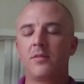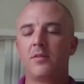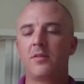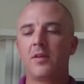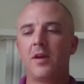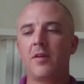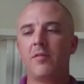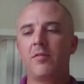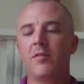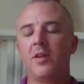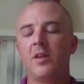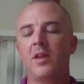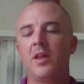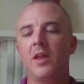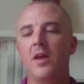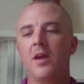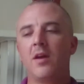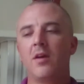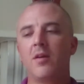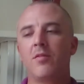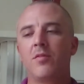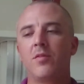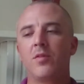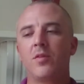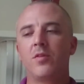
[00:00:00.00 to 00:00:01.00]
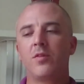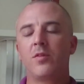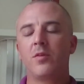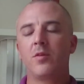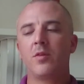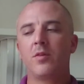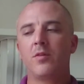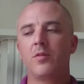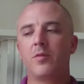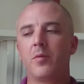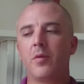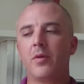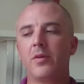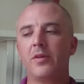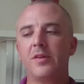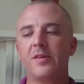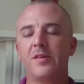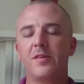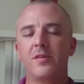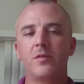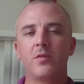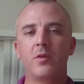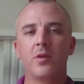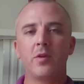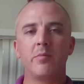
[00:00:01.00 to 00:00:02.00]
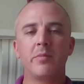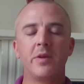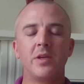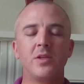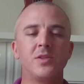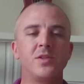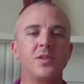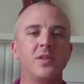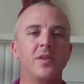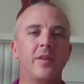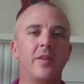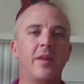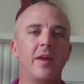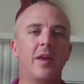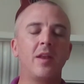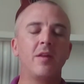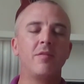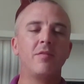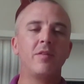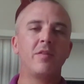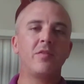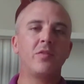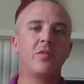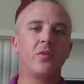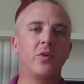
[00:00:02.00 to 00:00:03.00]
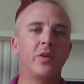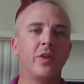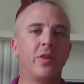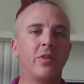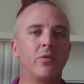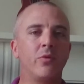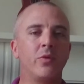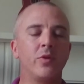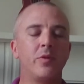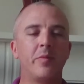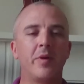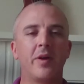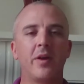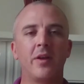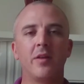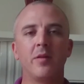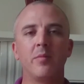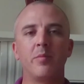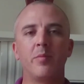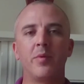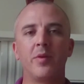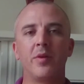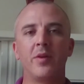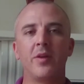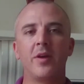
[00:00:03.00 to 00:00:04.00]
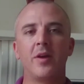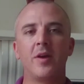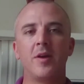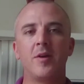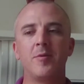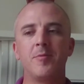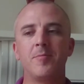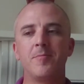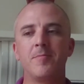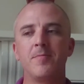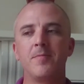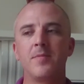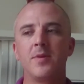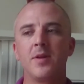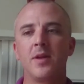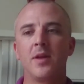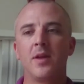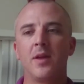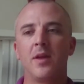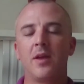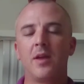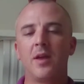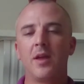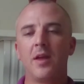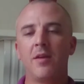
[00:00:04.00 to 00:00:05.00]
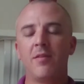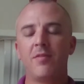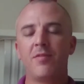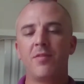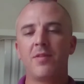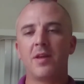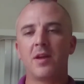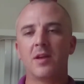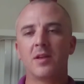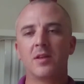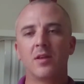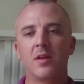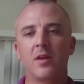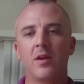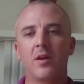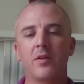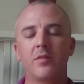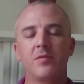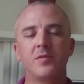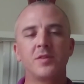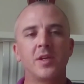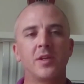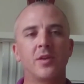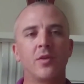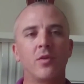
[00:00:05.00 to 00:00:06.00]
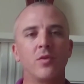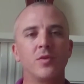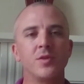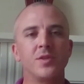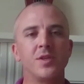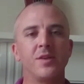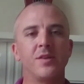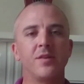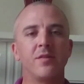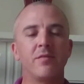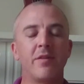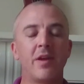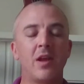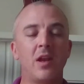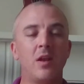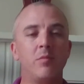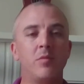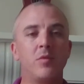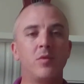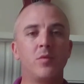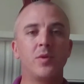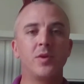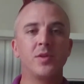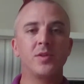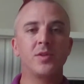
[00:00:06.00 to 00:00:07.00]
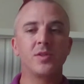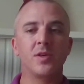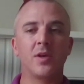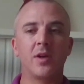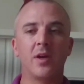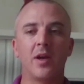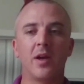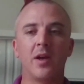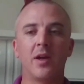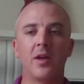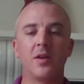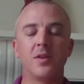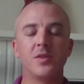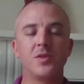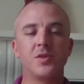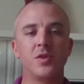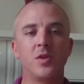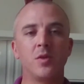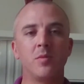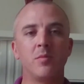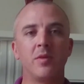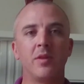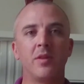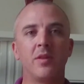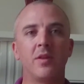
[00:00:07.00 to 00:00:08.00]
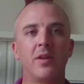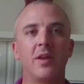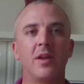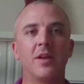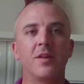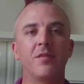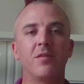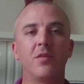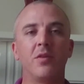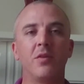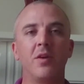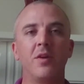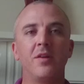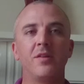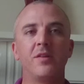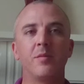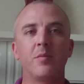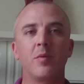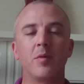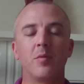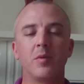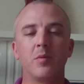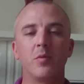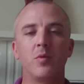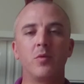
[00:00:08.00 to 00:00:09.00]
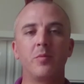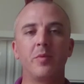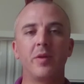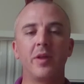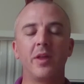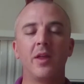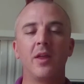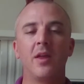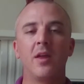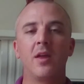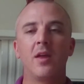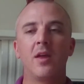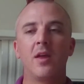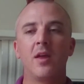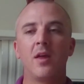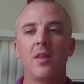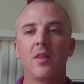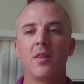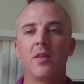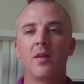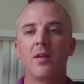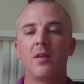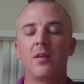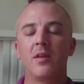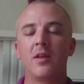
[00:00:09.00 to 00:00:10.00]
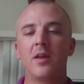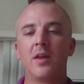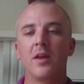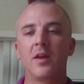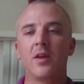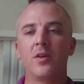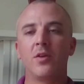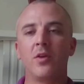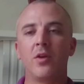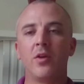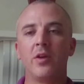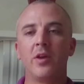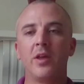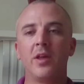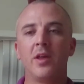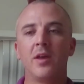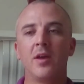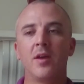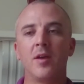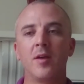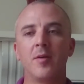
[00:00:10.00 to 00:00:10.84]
Definitely, yeah. To be honest, until you mentioned it then, I've never really thought about it. But if that kind of technology is available, which I assume in the next few years it probably will be, then it can only